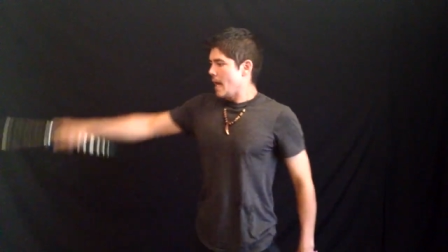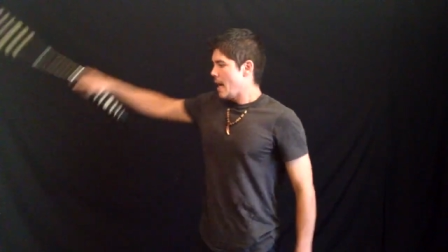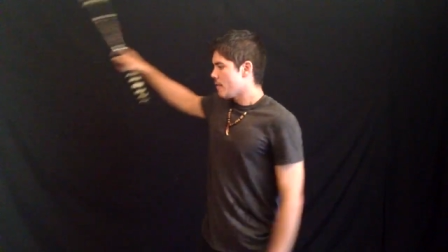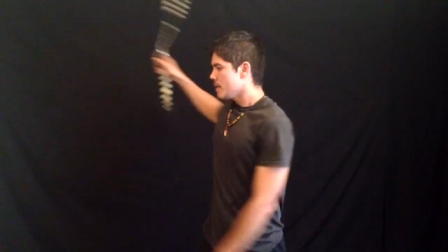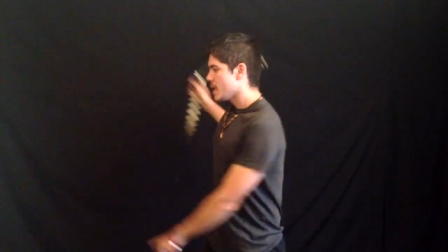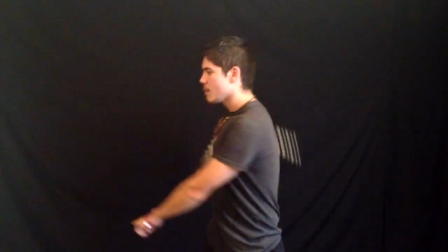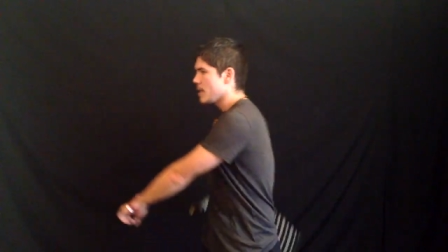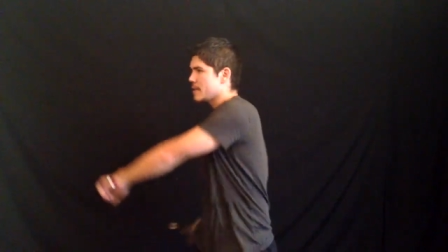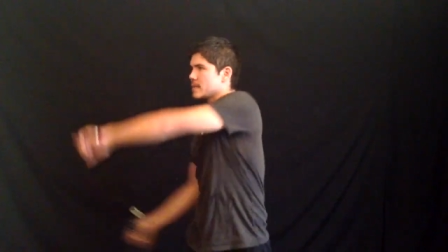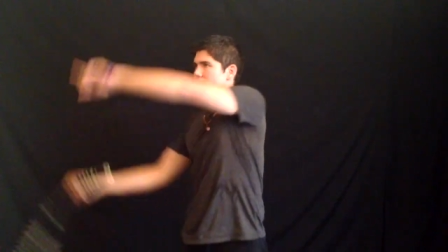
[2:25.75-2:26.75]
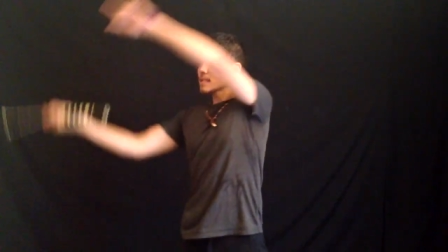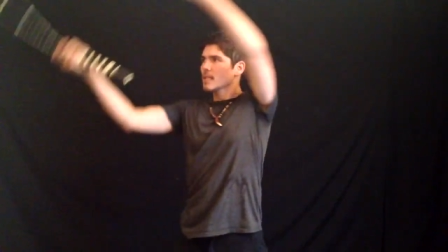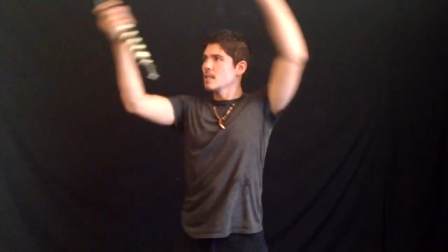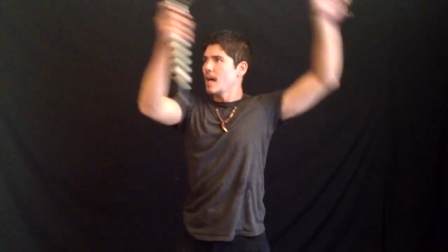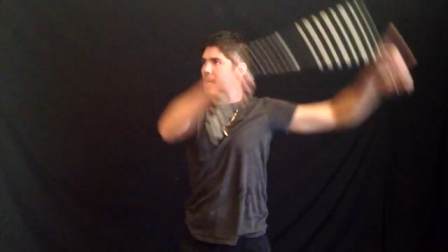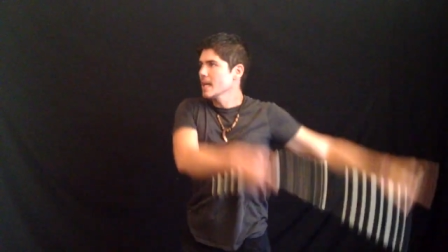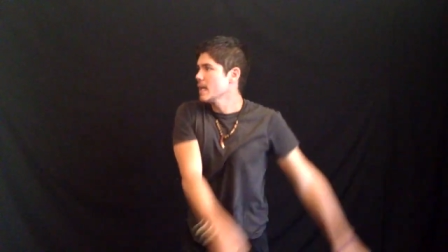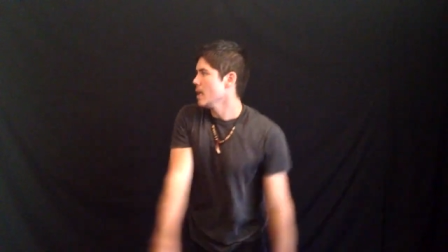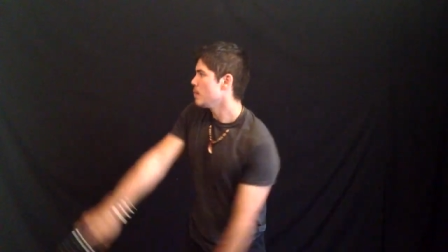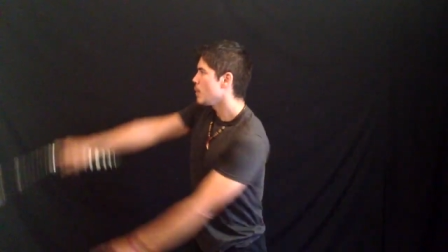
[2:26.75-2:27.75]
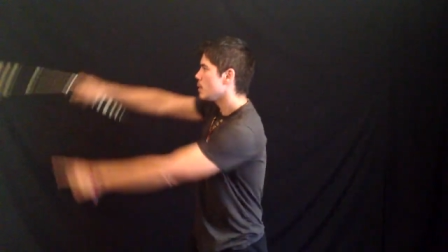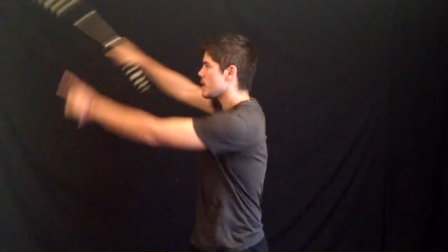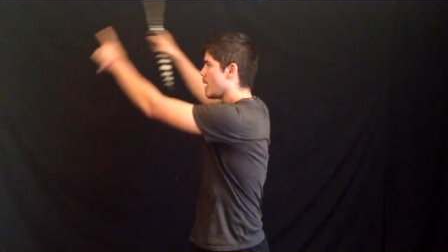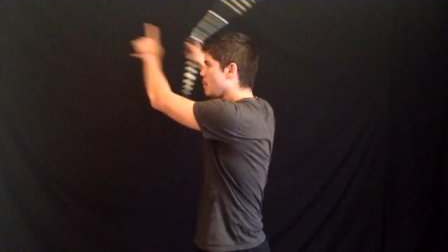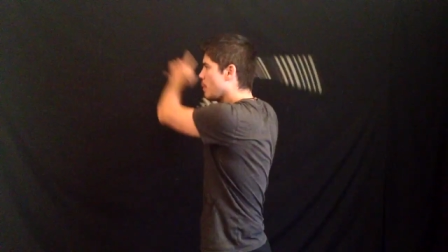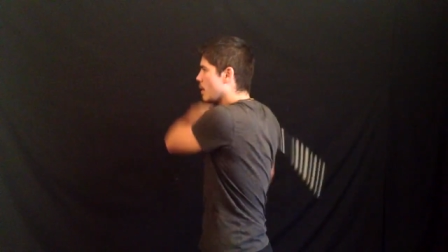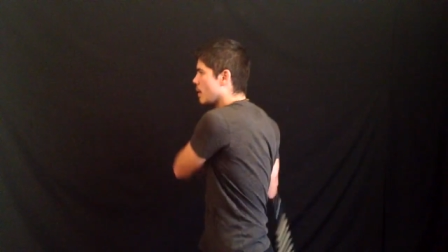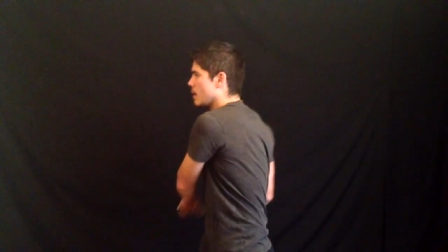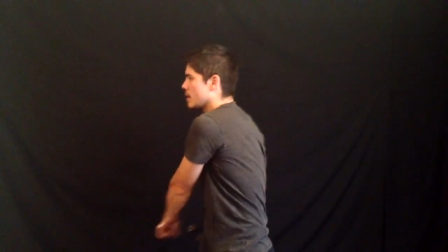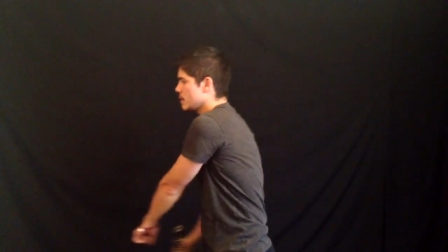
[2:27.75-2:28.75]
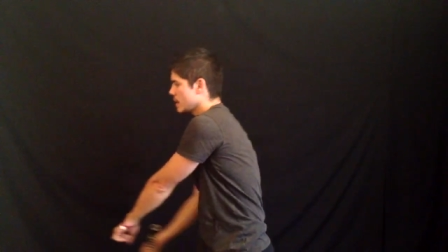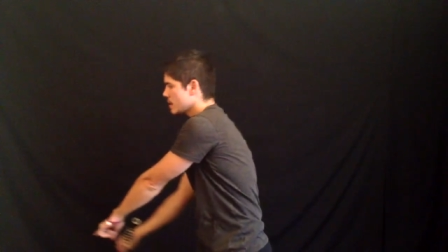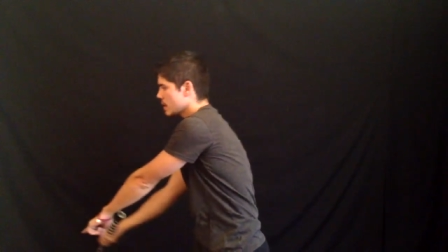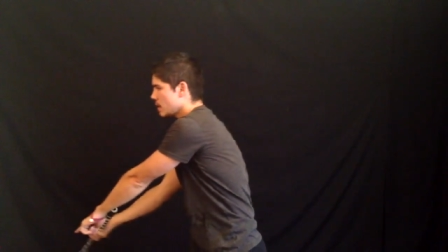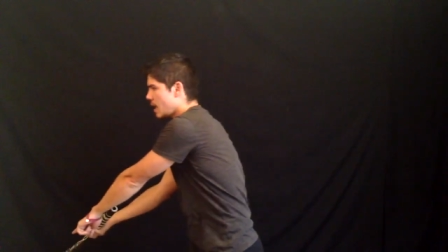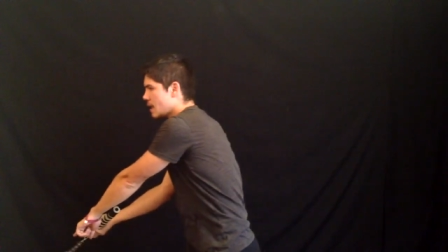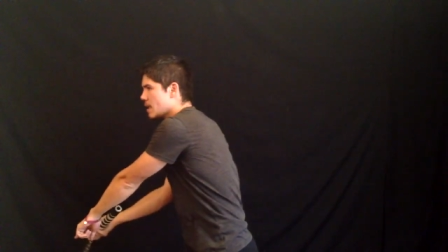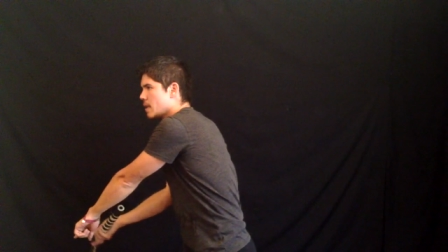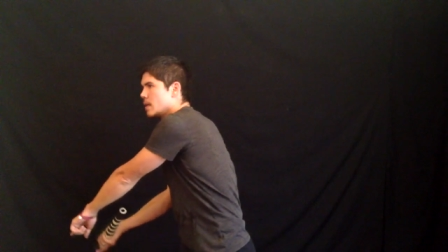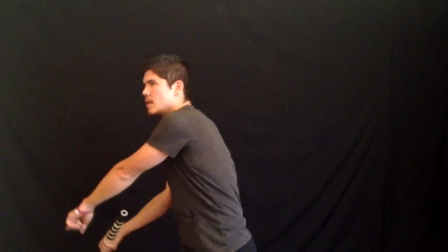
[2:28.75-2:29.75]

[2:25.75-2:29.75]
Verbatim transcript: Every time we hit 6 o'clock, it pulls up, 6 o'clock,